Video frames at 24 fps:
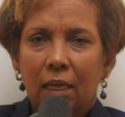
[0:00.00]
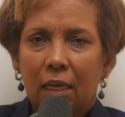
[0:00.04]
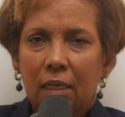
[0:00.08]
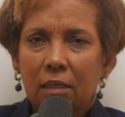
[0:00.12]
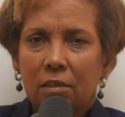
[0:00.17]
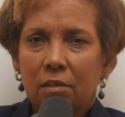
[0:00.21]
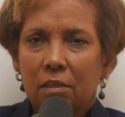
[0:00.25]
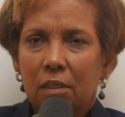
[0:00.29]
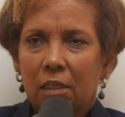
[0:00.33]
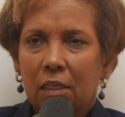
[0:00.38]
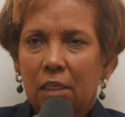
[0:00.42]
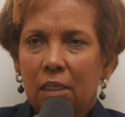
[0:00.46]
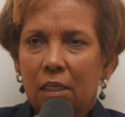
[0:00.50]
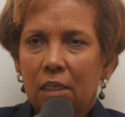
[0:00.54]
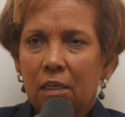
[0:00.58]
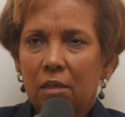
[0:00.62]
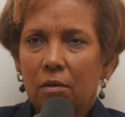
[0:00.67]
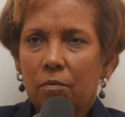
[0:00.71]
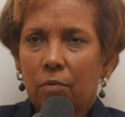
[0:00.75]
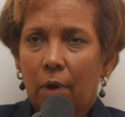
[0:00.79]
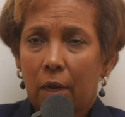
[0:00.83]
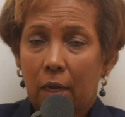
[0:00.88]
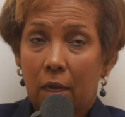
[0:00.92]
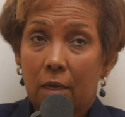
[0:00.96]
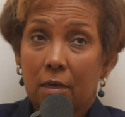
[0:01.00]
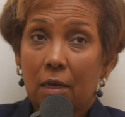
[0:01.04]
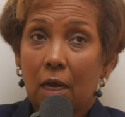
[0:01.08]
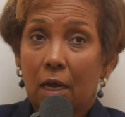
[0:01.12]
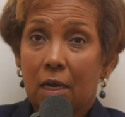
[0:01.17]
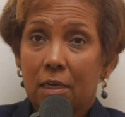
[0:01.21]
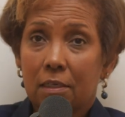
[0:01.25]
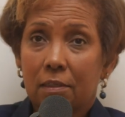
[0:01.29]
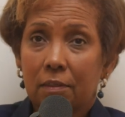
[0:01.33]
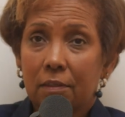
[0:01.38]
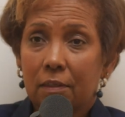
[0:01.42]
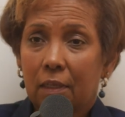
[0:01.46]
And he
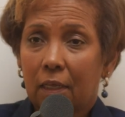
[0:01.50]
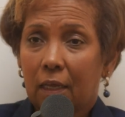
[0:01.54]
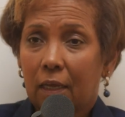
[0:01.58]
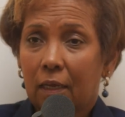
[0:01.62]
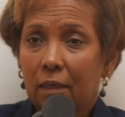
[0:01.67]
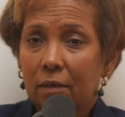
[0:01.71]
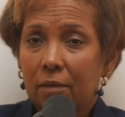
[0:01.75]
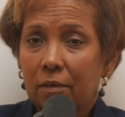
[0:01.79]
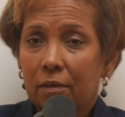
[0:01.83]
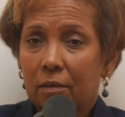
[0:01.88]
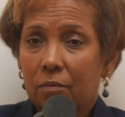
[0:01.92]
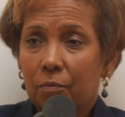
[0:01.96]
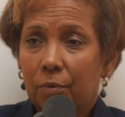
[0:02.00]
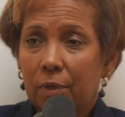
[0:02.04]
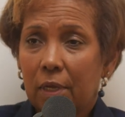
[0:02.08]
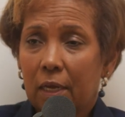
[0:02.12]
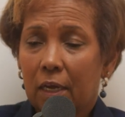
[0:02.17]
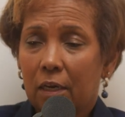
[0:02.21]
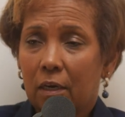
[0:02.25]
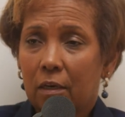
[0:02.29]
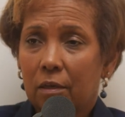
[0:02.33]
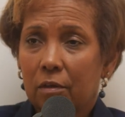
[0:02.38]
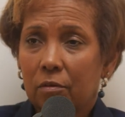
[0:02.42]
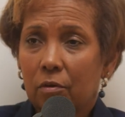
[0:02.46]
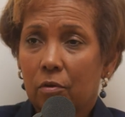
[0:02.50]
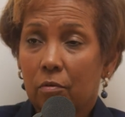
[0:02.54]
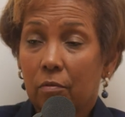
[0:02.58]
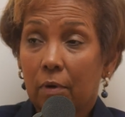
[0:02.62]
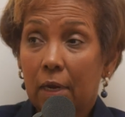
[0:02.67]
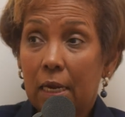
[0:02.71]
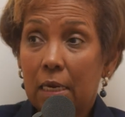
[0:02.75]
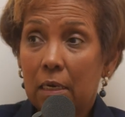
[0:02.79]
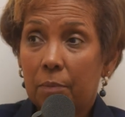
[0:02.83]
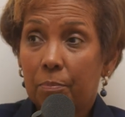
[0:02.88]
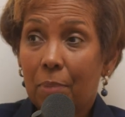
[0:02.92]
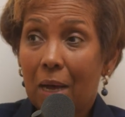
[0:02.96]
recognized that we had
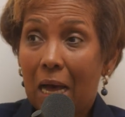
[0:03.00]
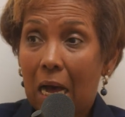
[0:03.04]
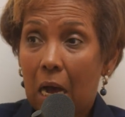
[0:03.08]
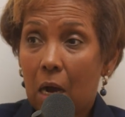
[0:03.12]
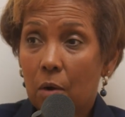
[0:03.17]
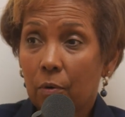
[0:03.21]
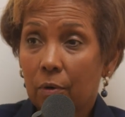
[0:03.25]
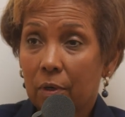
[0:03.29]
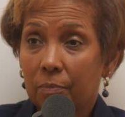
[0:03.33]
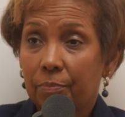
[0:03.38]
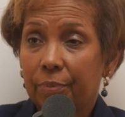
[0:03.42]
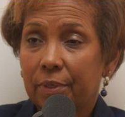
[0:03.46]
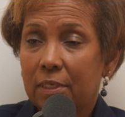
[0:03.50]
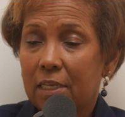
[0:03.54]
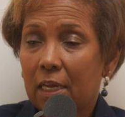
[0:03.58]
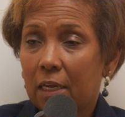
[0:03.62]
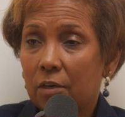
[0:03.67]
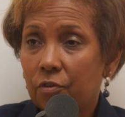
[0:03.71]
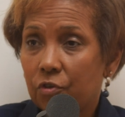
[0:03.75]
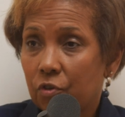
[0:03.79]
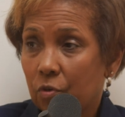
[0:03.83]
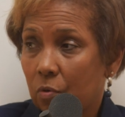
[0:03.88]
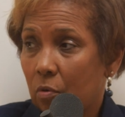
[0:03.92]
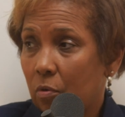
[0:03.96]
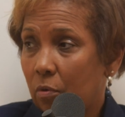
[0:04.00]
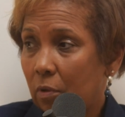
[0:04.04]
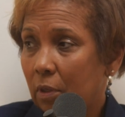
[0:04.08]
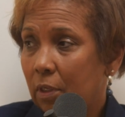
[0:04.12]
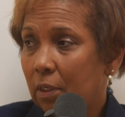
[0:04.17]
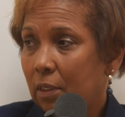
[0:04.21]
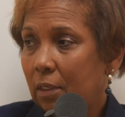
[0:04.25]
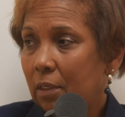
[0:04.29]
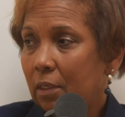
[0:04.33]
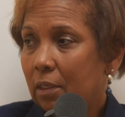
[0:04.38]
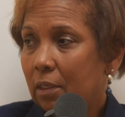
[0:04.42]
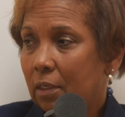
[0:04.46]
great power and potential
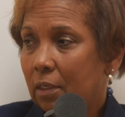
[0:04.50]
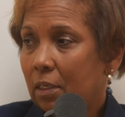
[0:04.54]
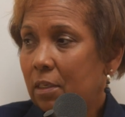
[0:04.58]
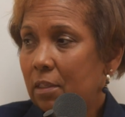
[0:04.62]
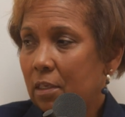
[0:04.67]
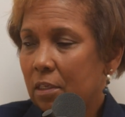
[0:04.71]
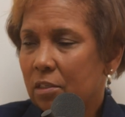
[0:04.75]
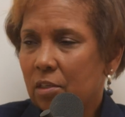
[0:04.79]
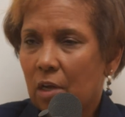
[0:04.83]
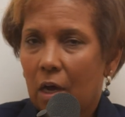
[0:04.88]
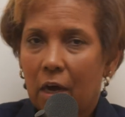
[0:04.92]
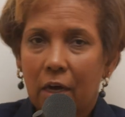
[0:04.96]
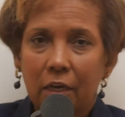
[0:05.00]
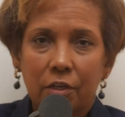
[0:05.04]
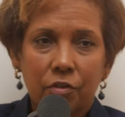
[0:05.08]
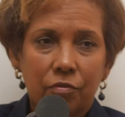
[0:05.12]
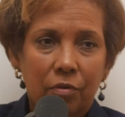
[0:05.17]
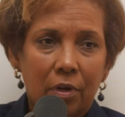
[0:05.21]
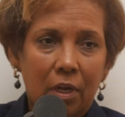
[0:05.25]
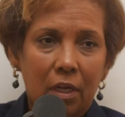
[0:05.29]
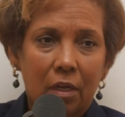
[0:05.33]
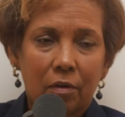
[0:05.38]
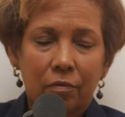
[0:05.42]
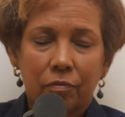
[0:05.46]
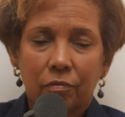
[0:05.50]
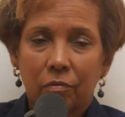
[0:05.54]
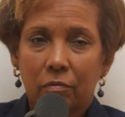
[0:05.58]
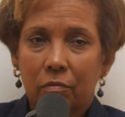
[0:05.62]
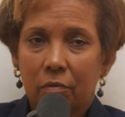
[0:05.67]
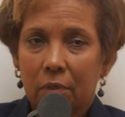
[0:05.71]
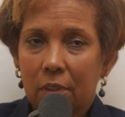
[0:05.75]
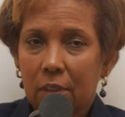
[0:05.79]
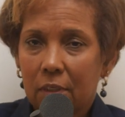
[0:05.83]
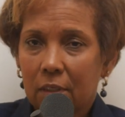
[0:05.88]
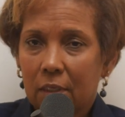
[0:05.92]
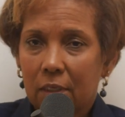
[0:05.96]
in this cadre of
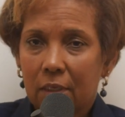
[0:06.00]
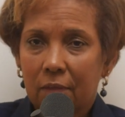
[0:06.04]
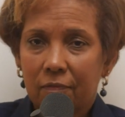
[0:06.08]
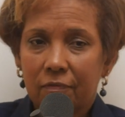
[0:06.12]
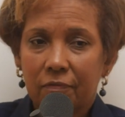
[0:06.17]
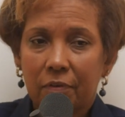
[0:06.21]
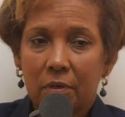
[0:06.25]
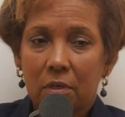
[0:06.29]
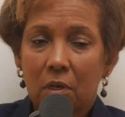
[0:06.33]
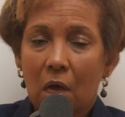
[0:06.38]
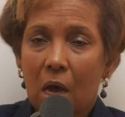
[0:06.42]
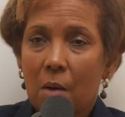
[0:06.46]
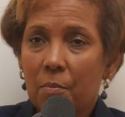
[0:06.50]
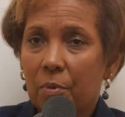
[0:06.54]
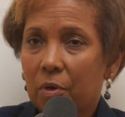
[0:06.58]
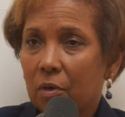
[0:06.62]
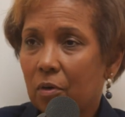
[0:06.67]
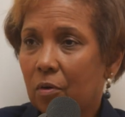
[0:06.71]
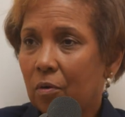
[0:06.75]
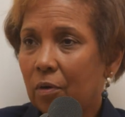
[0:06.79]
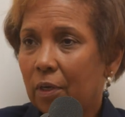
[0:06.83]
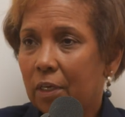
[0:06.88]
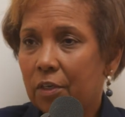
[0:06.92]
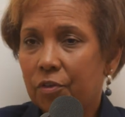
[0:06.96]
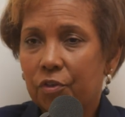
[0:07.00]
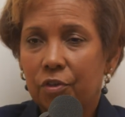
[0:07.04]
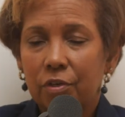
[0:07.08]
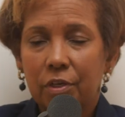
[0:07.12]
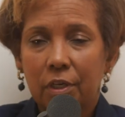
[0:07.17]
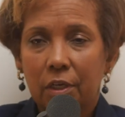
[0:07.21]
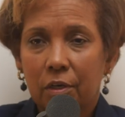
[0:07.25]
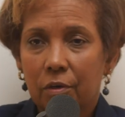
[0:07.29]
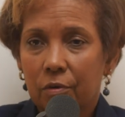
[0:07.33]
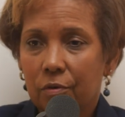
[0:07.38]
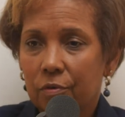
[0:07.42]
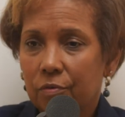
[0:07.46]
really phenomenal
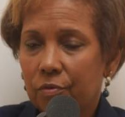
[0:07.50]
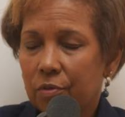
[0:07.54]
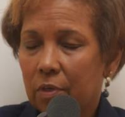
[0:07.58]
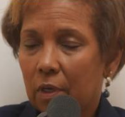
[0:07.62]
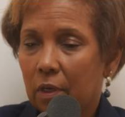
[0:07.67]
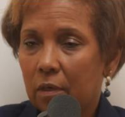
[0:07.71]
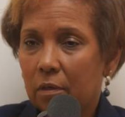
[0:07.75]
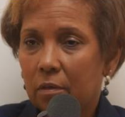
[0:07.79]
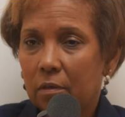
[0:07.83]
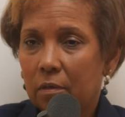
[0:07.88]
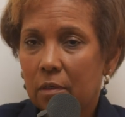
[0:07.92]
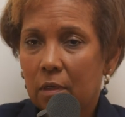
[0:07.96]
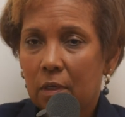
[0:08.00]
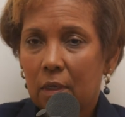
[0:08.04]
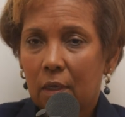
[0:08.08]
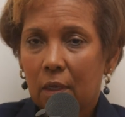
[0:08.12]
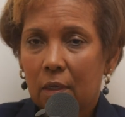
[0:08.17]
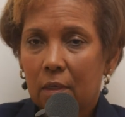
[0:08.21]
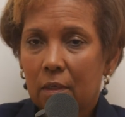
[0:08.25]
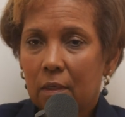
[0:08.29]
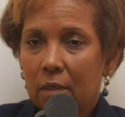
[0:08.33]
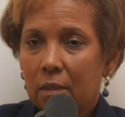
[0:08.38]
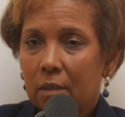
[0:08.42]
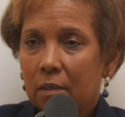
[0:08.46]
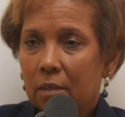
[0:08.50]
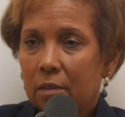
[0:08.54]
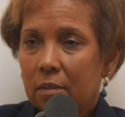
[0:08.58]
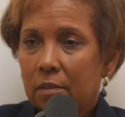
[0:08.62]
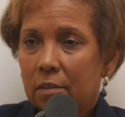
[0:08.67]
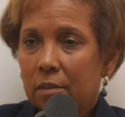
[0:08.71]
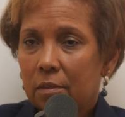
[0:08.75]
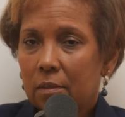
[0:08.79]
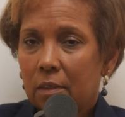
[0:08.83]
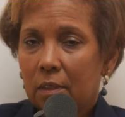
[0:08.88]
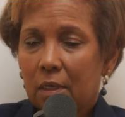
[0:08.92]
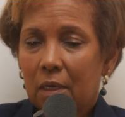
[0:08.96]
engineers and
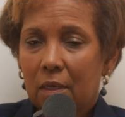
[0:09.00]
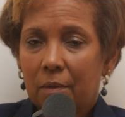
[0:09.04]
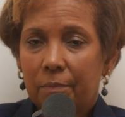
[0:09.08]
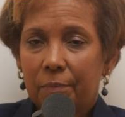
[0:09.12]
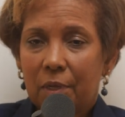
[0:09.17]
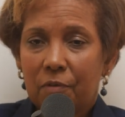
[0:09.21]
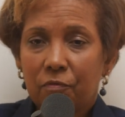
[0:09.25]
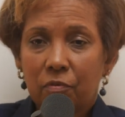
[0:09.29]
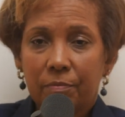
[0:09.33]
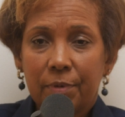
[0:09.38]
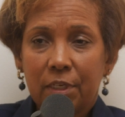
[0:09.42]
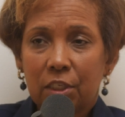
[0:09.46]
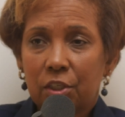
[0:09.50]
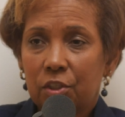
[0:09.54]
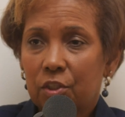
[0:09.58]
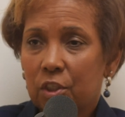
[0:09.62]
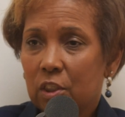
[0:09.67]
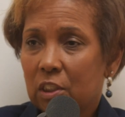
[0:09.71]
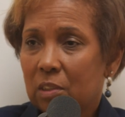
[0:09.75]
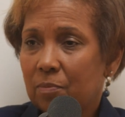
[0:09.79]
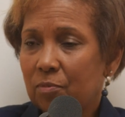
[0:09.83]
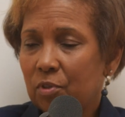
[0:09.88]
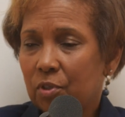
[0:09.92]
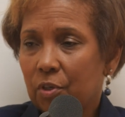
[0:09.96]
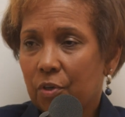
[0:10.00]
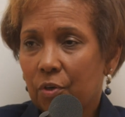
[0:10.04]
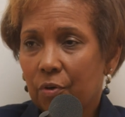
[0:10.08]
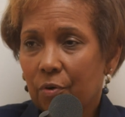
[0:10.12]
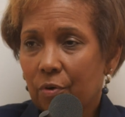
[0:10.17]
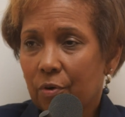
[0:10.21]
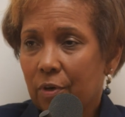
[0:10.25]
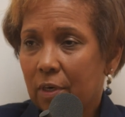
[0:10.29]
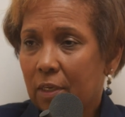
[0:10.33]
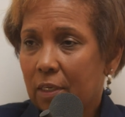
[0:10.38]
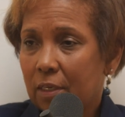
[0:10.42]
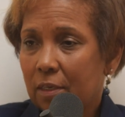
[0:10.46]
information system
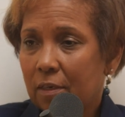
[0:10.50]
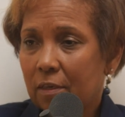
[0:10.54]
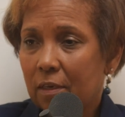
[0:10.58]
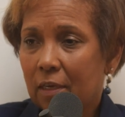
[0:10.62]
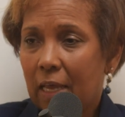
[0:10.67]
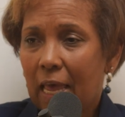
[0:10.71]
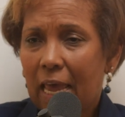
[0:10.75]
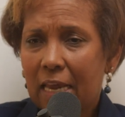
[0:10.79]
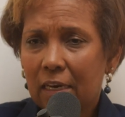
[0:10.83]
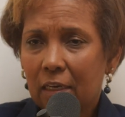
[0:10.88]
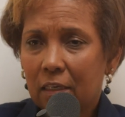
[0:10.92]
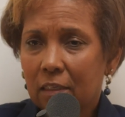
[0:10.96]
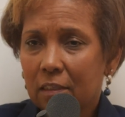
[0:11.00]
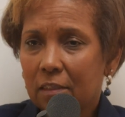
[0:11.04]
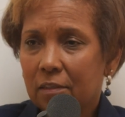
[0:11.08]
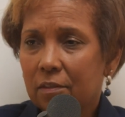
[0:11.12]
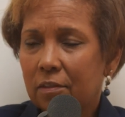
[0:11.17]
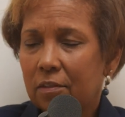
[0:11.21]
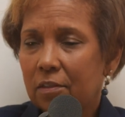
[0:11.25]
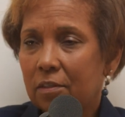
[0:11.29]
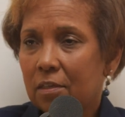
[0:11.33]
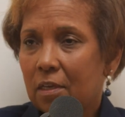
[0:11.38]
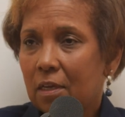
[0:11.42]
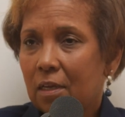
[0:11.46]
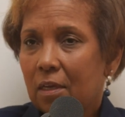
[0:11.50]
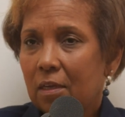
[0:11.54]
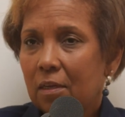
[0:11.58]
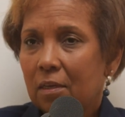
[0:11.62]
security analysts.